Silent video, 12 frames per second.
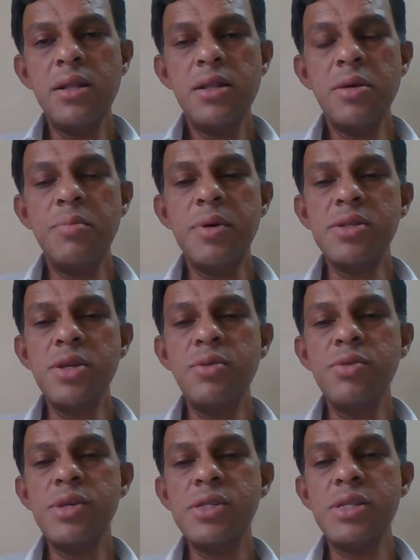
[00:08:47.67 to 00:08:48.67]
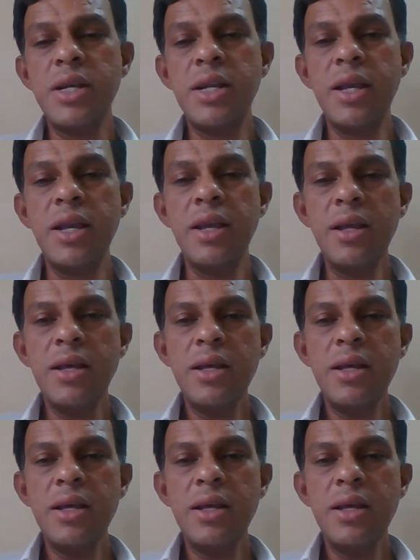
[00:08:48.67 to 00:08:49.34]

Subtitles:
the person who is treating